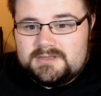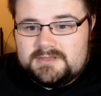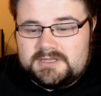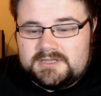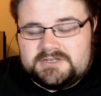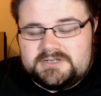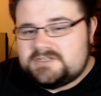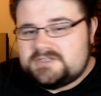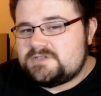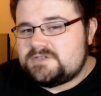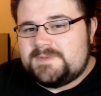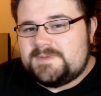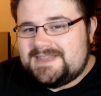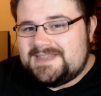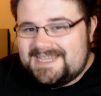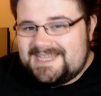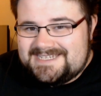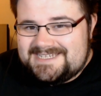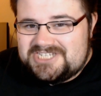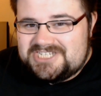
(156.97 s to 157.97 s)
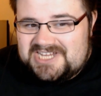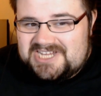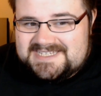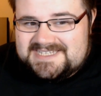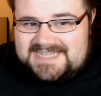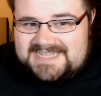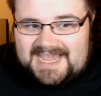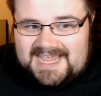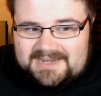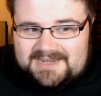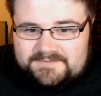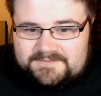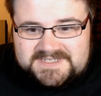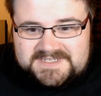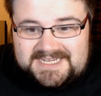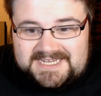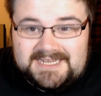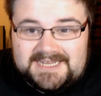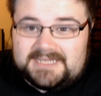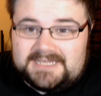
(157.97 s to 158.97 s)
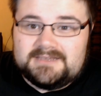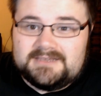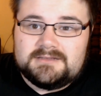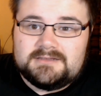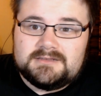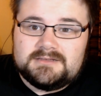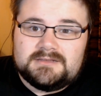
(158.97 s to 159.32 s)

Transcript: There'd have just been less chance that I'd have seen it.